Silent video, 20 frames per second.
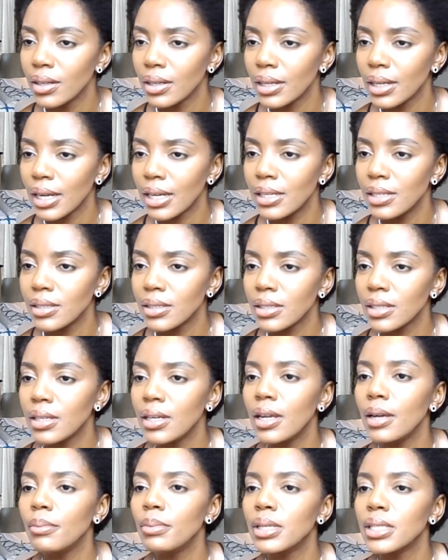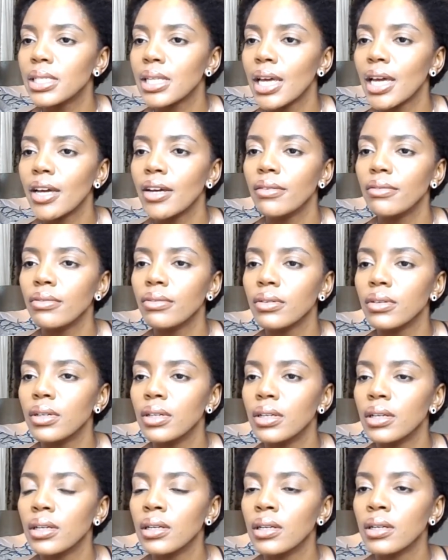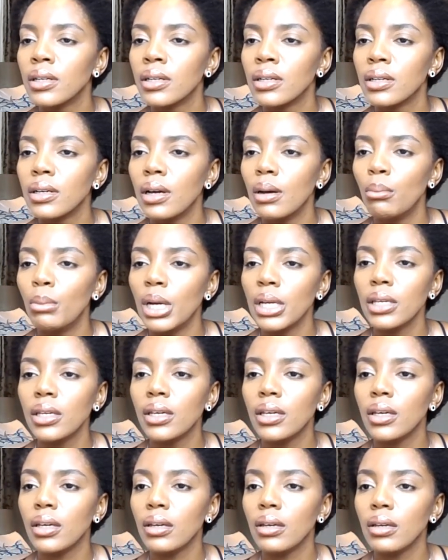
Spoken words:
Guys, the neighbors have a monkey.